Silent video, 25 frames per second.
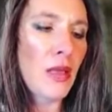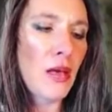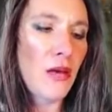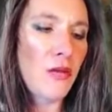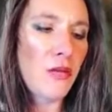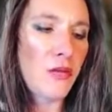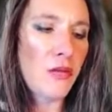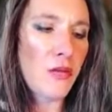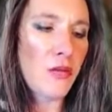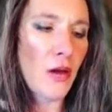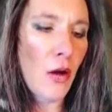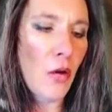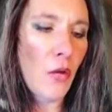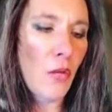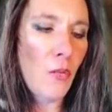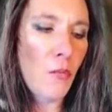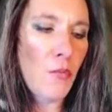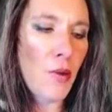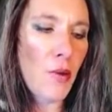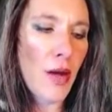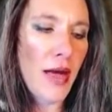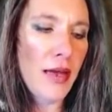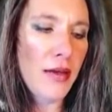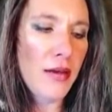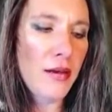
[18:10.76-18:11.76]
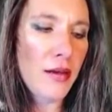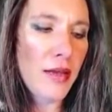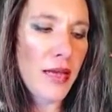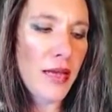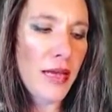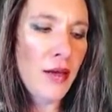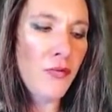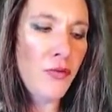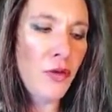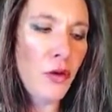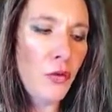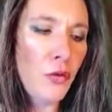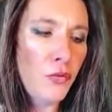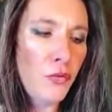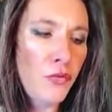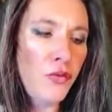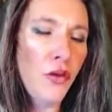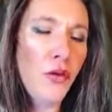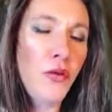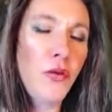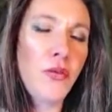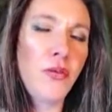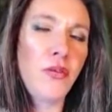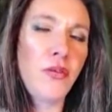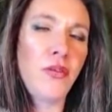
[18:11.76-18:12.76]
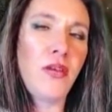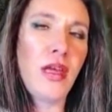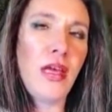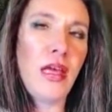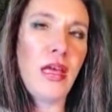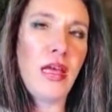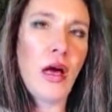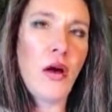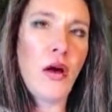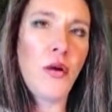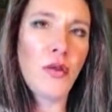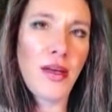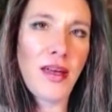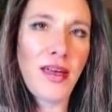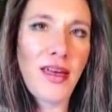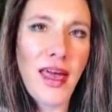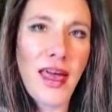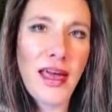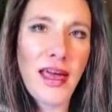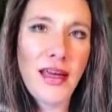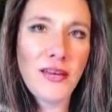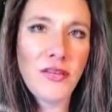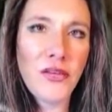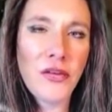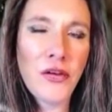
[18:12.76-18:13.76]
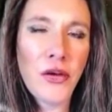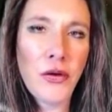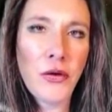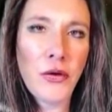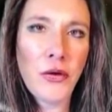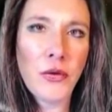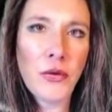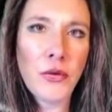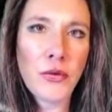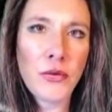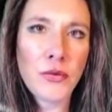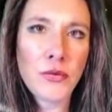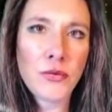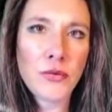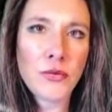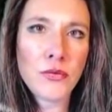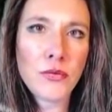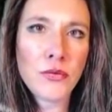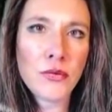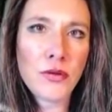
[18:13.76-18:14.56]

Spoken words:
So, but if you do see only Ketu